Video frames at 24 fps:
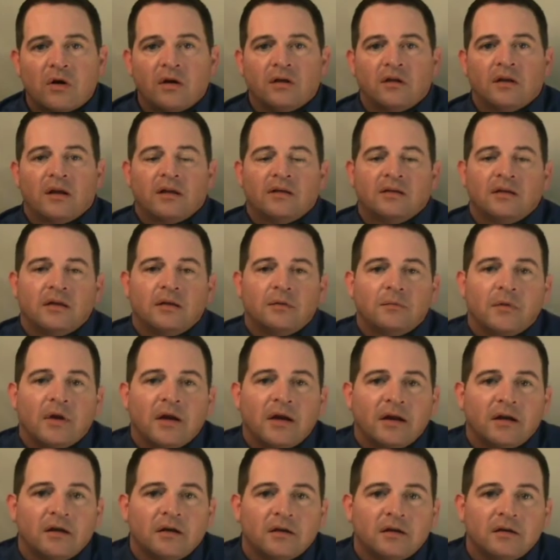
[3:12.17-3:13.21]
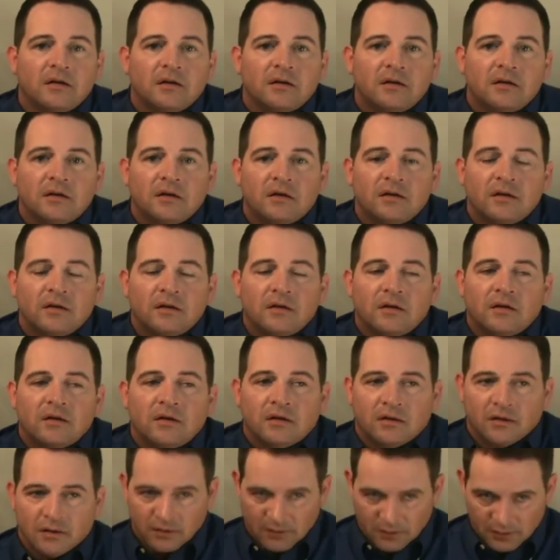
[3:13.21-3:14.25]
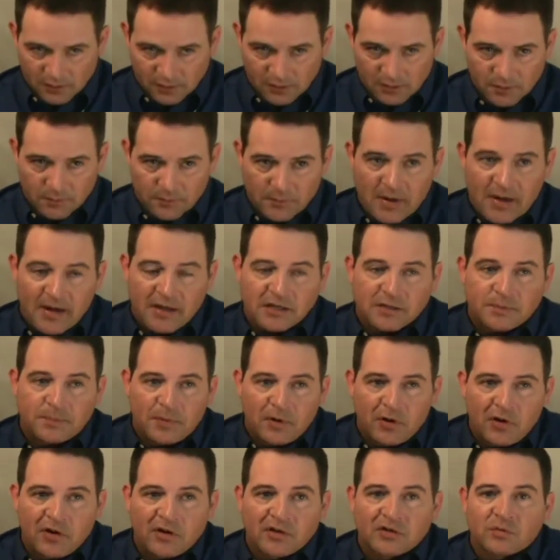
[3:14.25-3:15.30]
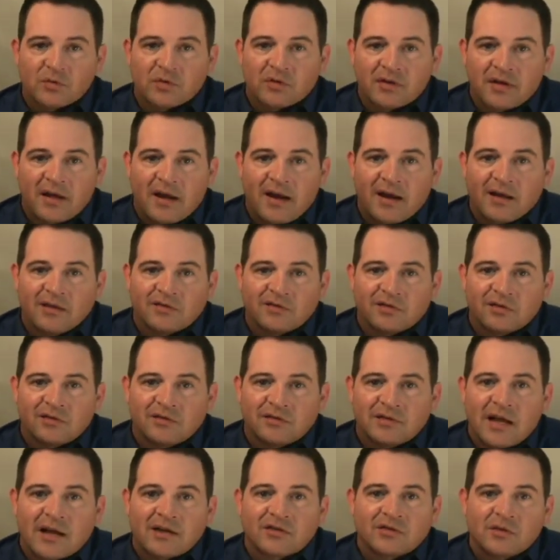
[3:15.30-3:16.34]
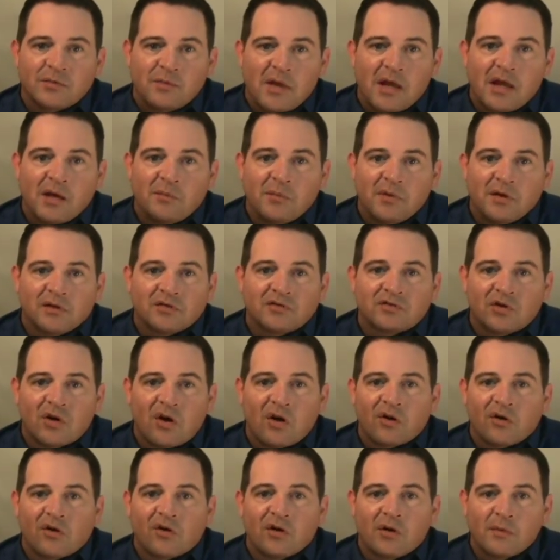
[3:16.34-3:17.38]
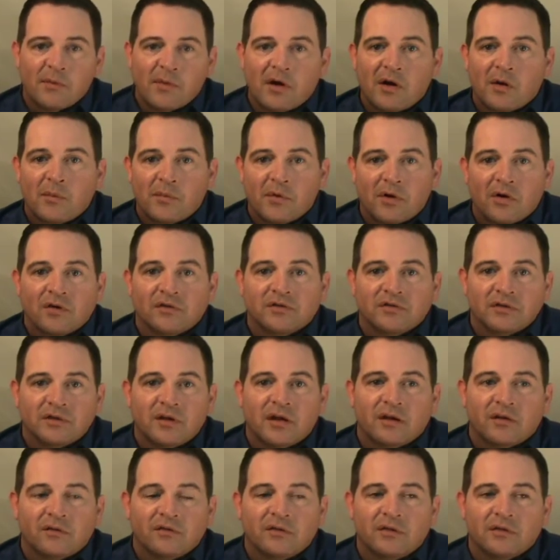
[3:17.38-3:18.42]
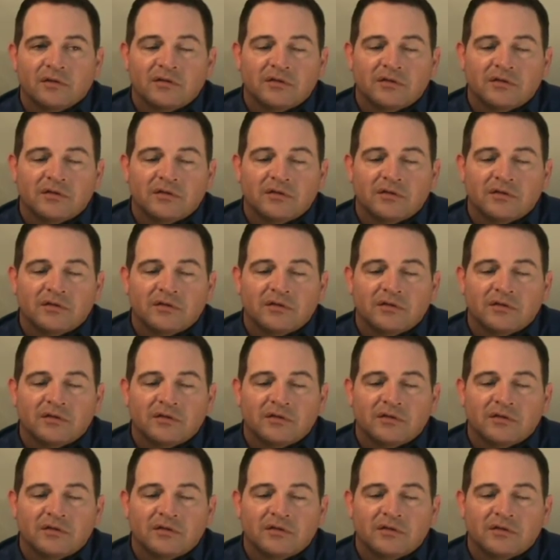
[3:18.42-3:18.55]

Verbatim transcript: and that my experience with cancer has actually made me a stronger and a better person out of it.